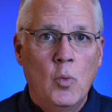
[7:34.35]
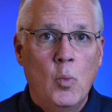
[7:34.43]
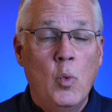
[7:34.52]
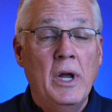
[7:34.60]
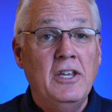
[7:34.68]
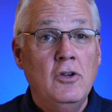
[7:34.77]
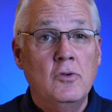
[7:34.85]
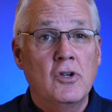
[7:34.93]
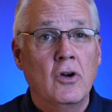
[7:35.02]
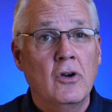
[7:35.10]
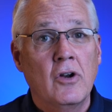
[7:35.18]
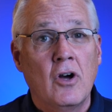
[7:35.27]
when you
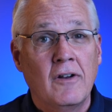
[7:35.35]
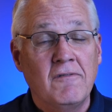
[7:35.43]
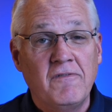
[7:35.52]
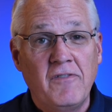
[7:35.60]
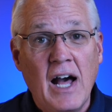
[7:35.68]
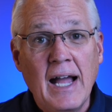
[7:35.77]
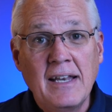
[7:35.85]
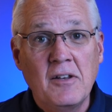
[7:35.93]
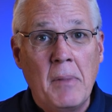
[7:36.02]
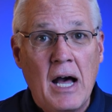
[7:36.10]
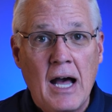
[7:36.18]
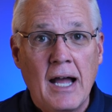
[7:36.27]
turn on Find
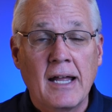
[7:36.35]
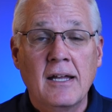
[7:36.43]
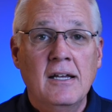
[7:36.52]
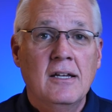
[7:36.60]
My,